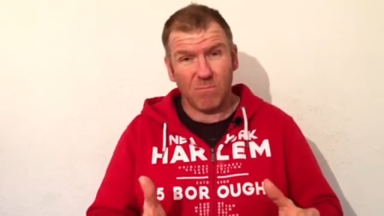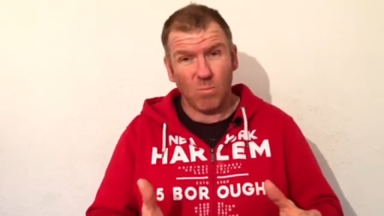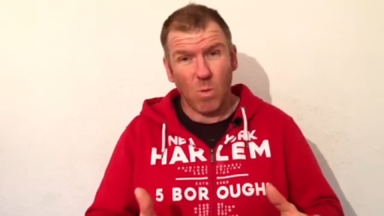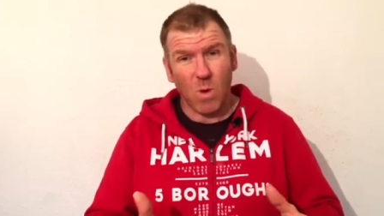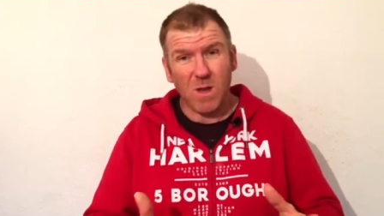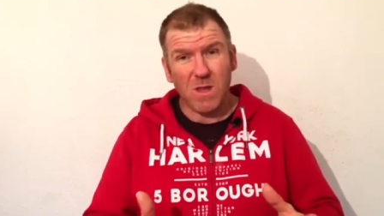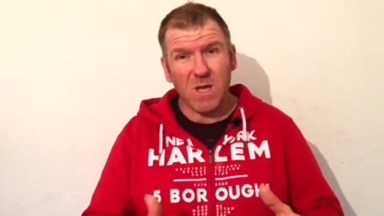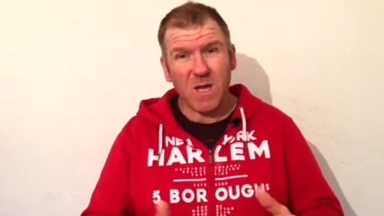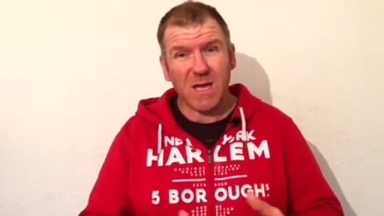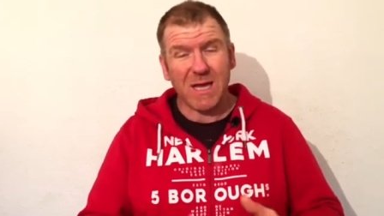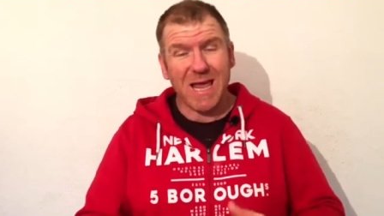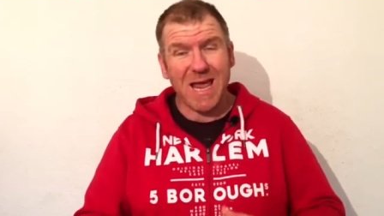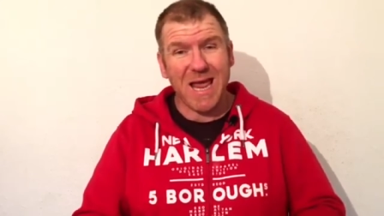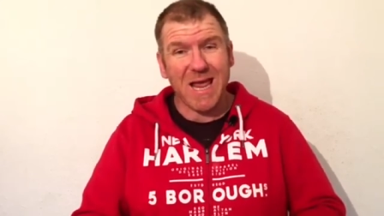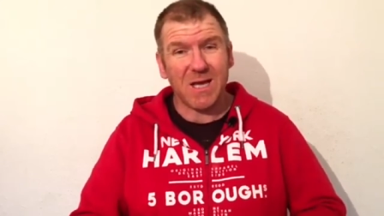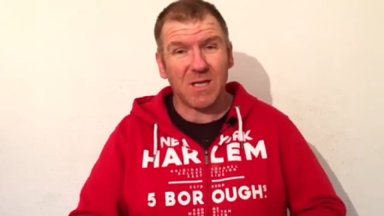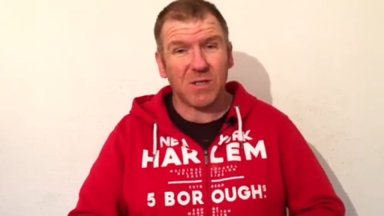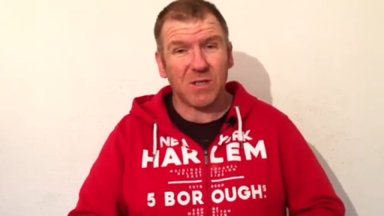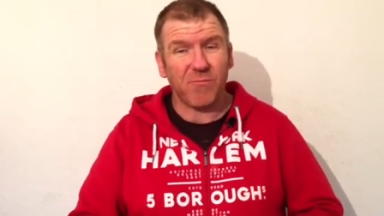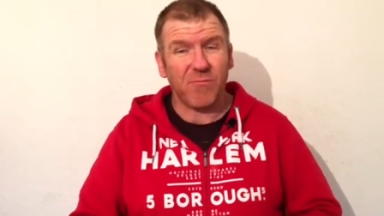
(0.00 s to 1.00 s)
One that
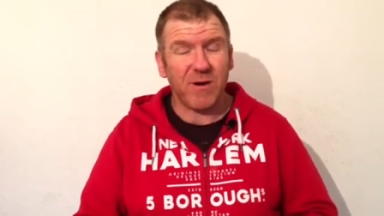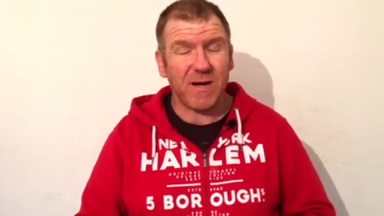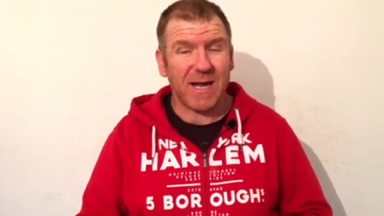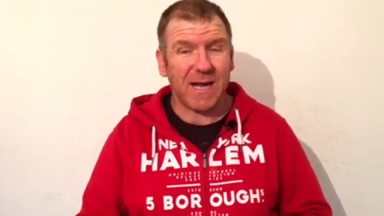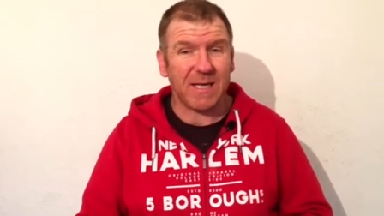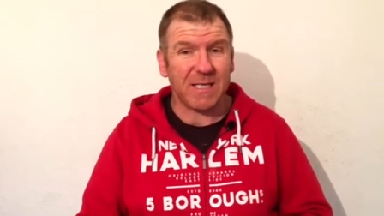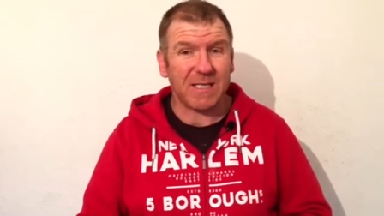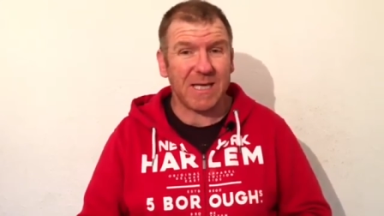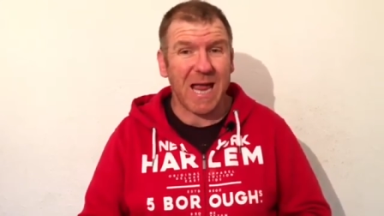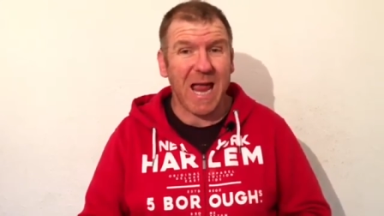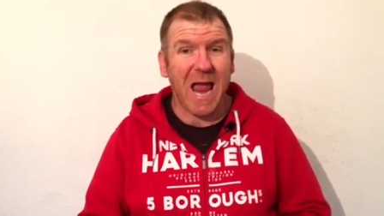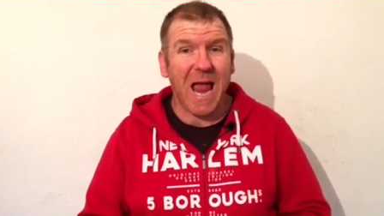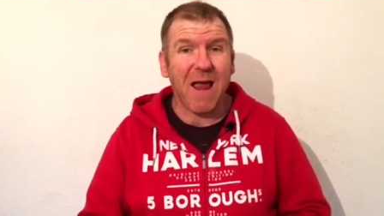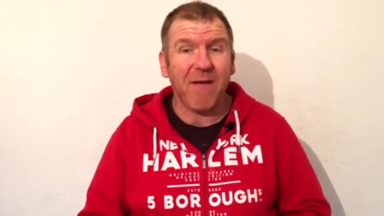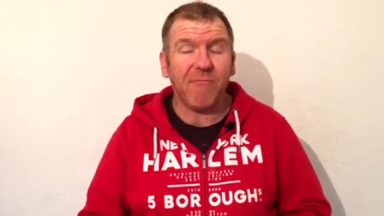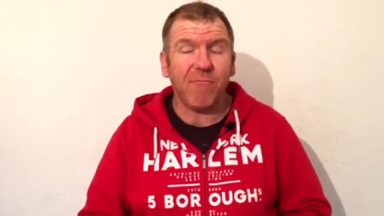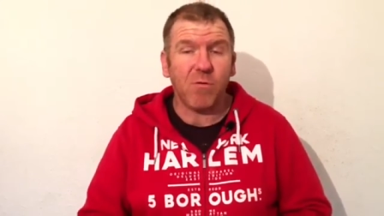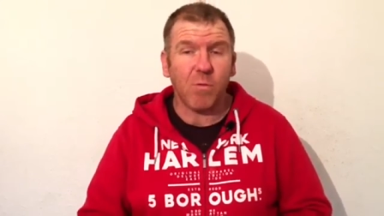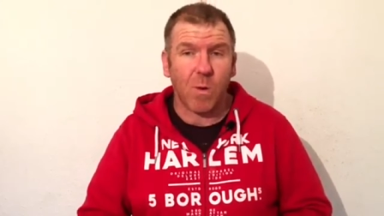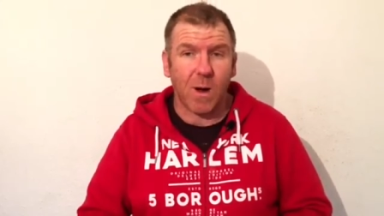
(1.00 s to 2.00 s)
cares and relates to
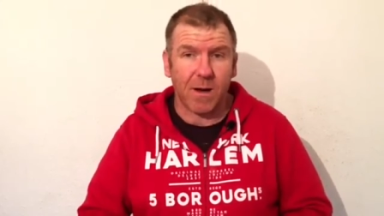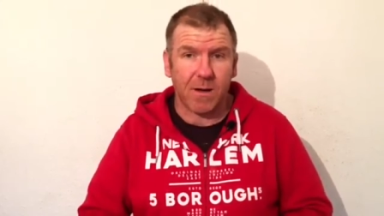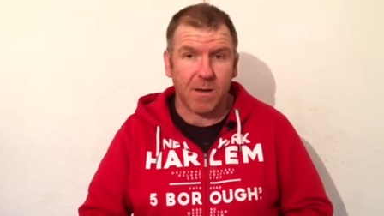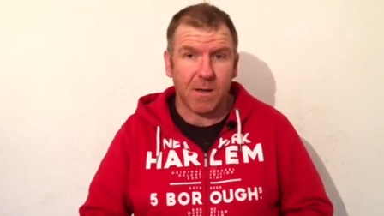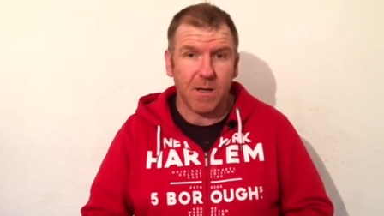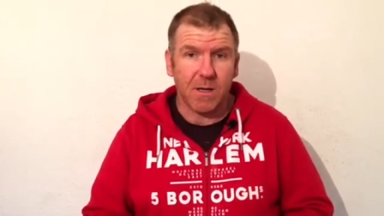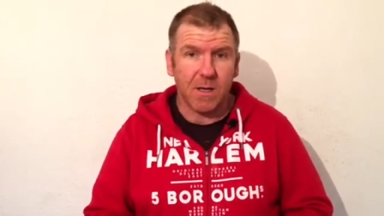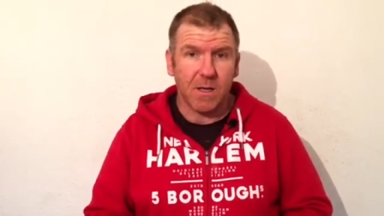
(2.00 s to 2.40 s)
everyone